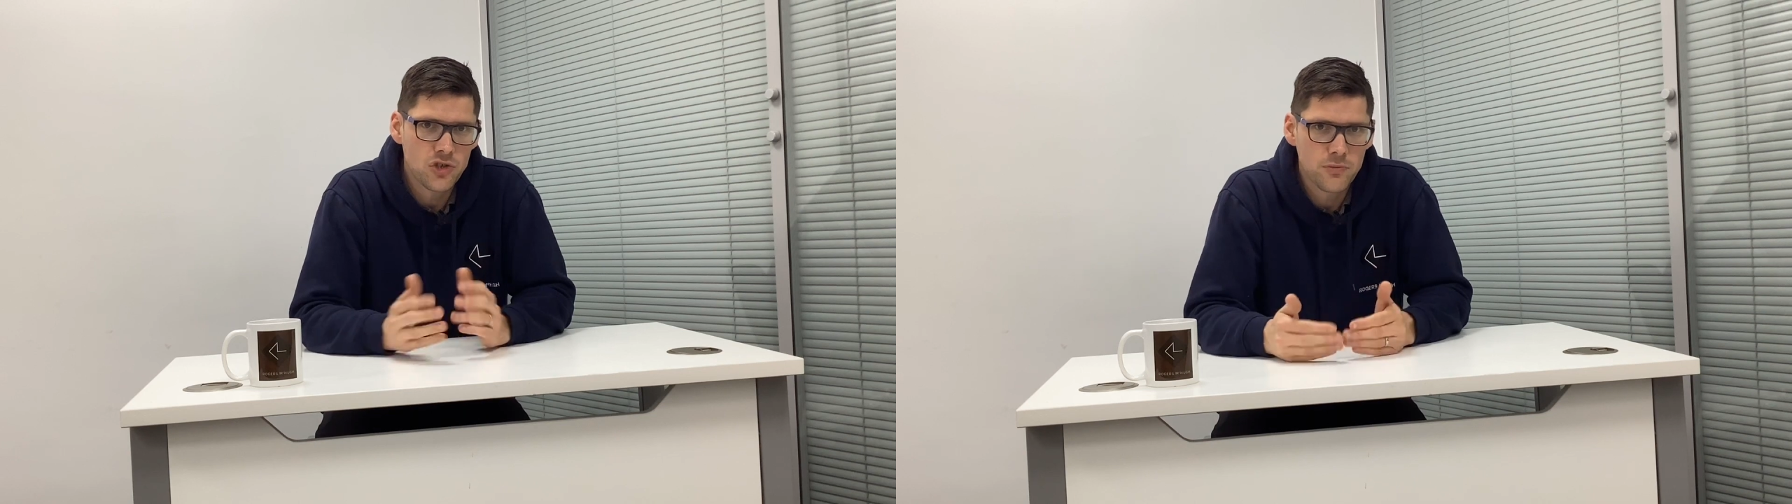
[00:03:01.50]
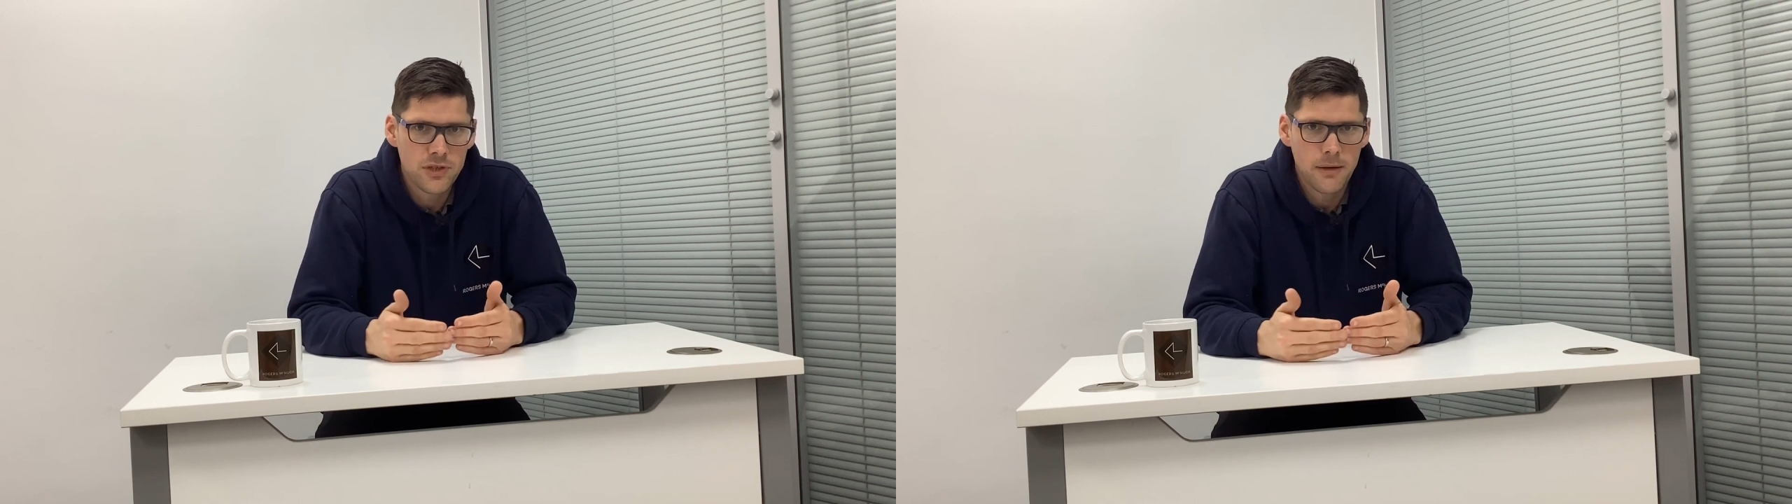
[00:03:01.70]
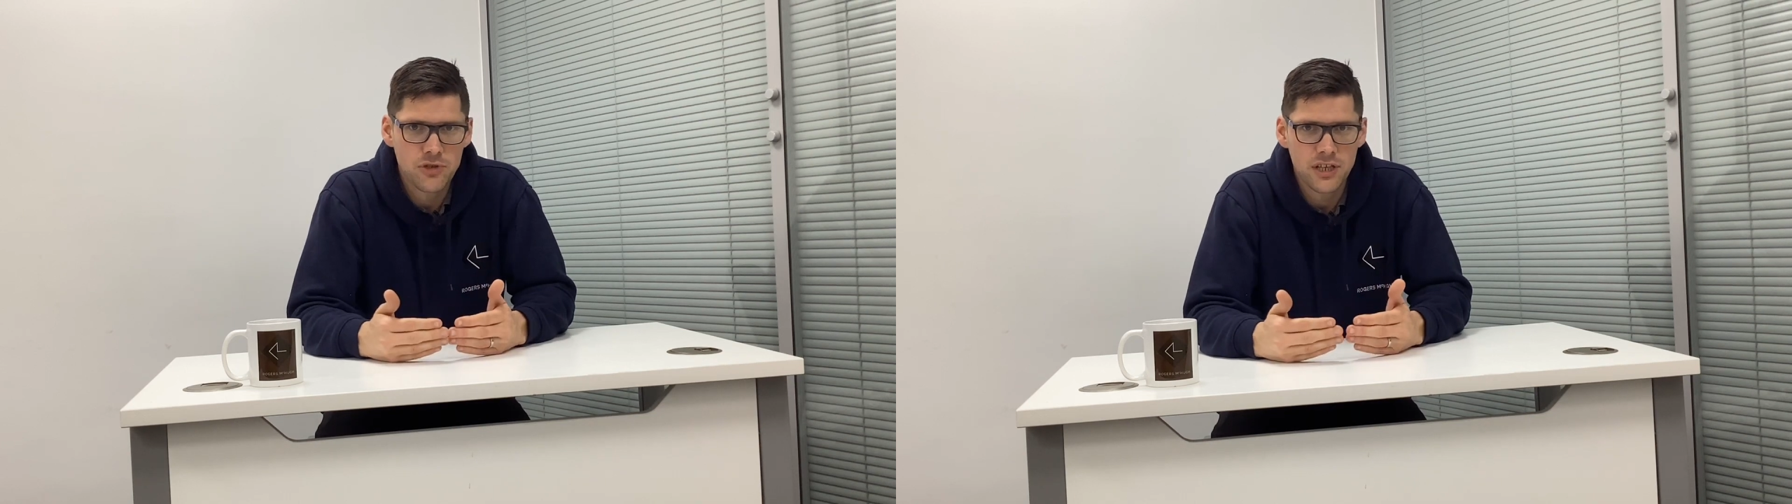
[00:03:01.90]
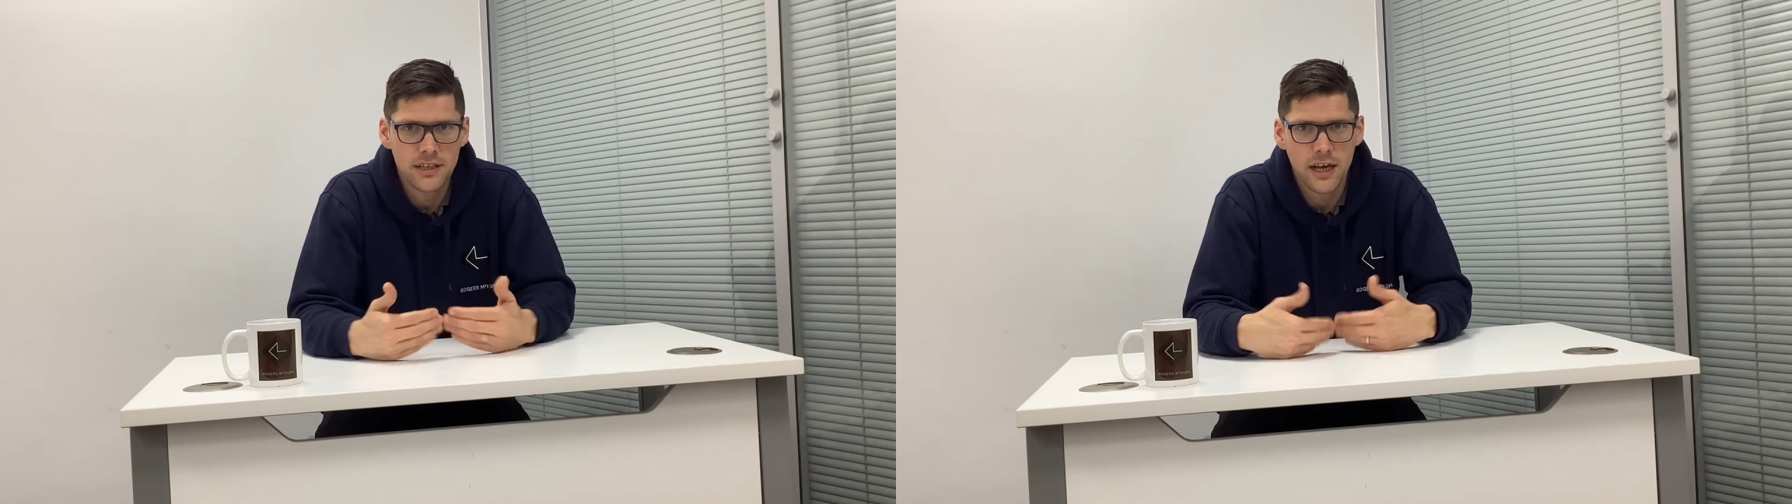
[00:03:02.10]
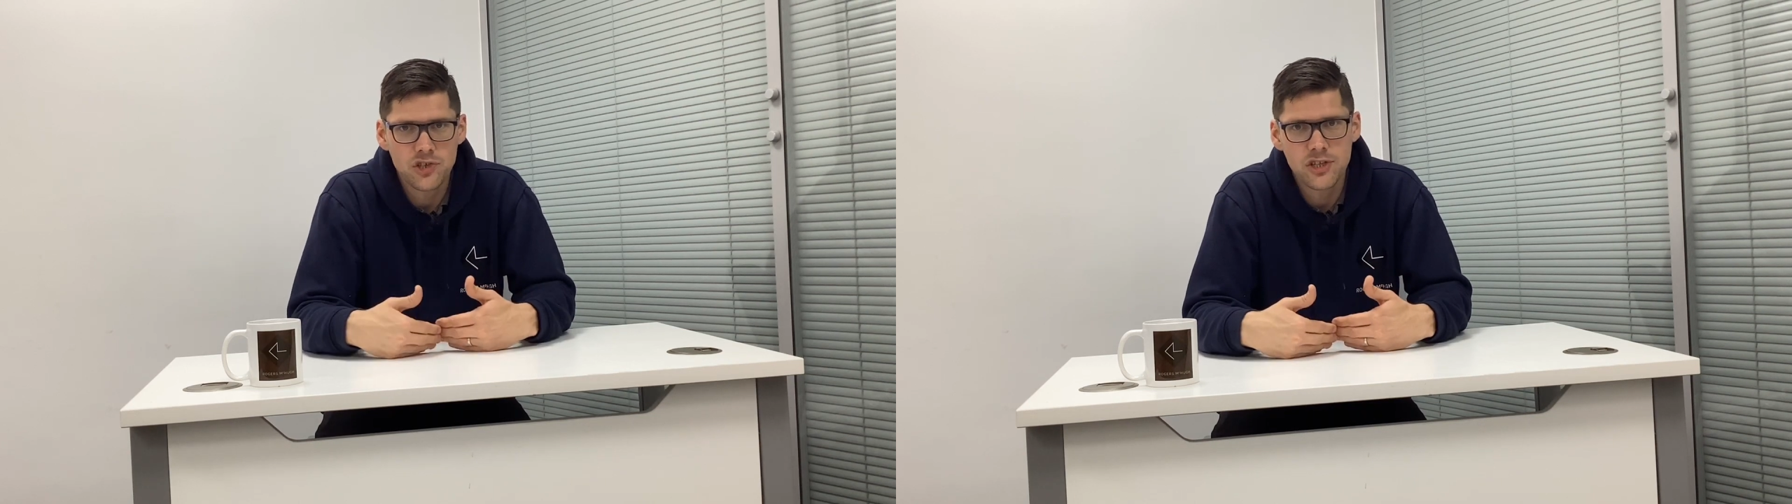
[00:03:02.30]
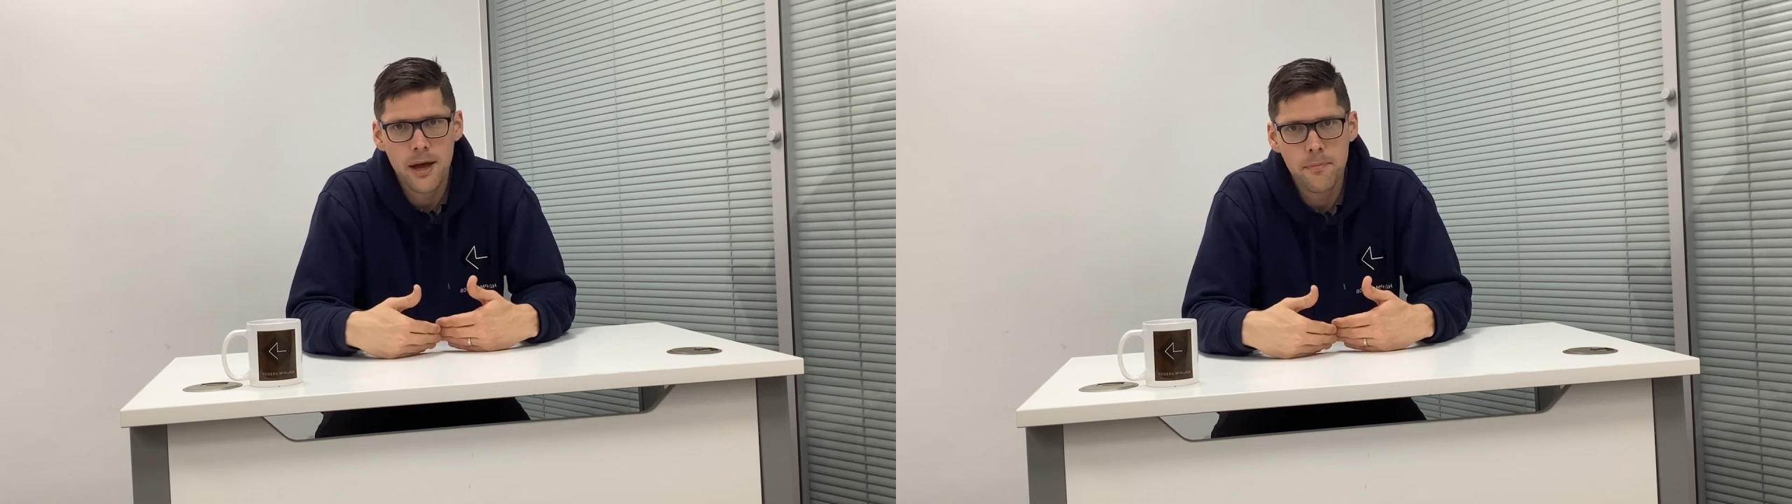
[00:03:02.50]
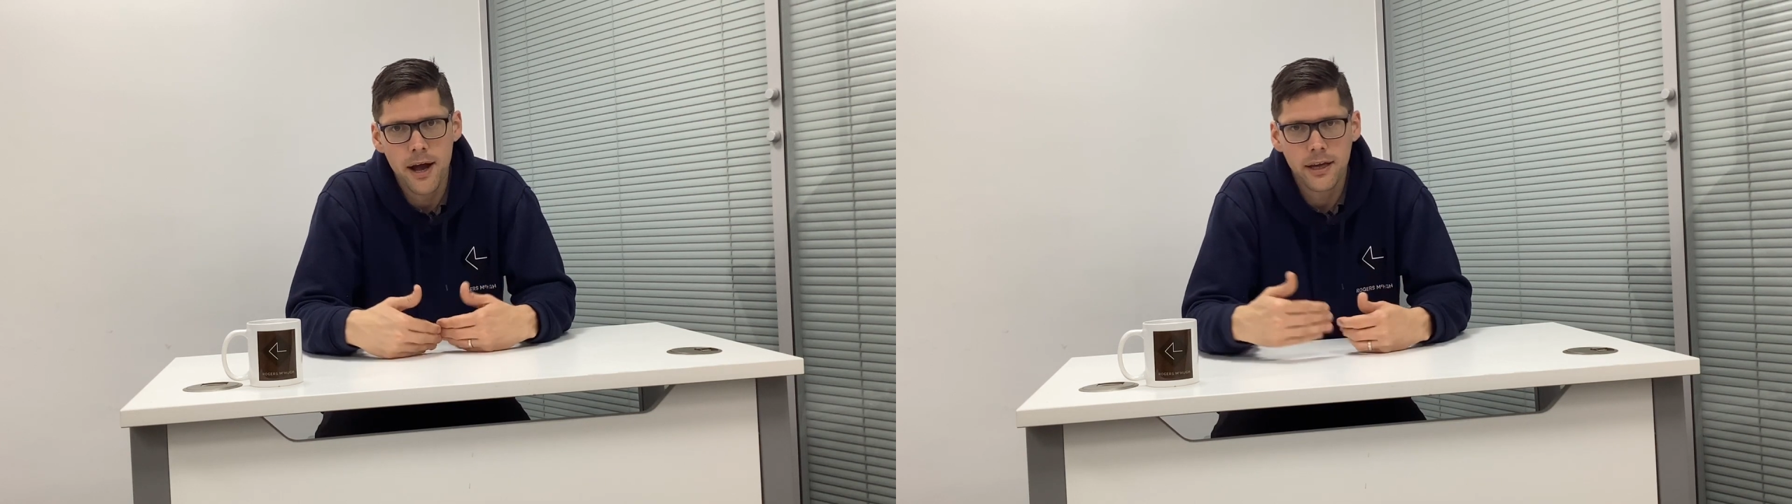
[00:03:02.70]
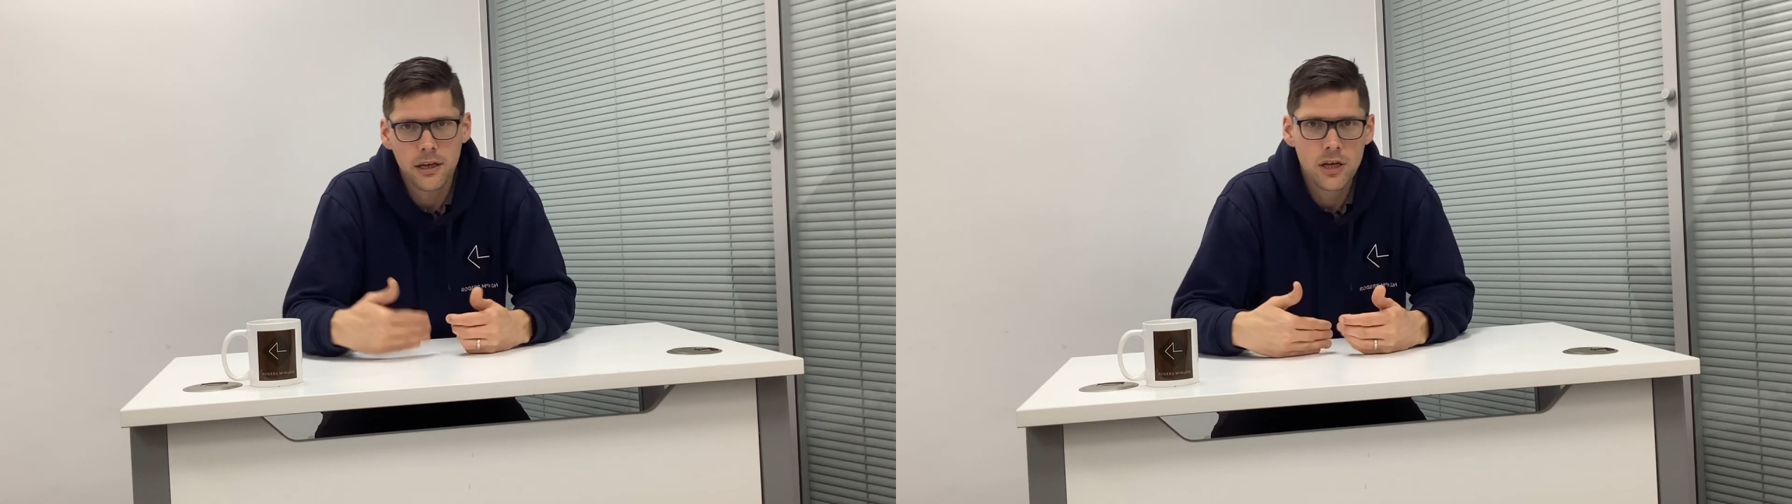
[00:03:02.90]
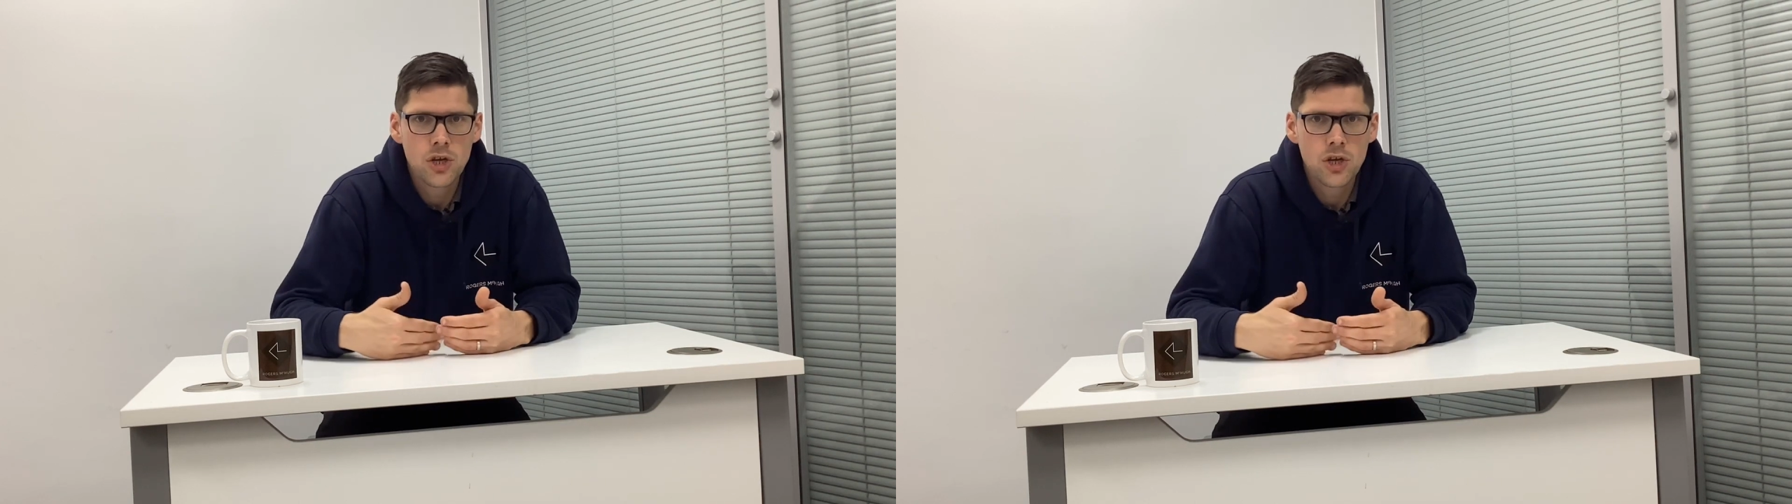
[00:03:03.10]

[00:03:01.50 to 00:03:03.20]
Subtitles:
sometimes you need that step back